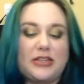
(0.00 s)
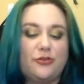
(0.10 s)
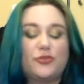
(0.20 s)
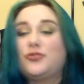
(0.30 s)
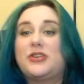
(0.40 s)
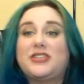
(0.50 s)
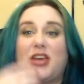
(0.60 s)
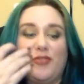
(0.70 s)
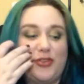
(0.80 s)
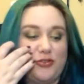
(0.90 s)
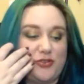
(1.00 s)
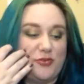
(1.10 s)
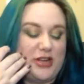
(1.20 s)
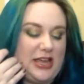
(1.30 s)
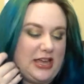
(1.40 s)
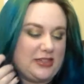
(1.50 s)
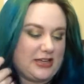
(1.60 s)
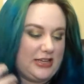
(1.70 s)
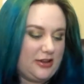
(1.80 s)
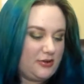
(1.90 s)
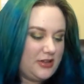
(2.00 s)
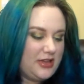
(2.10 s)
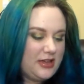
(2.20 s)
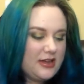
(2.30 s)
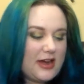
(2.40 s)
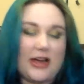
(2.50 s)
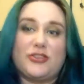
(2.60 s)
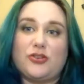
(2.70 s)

as either the twenty-seventh or the twenty-eighth. I can't, I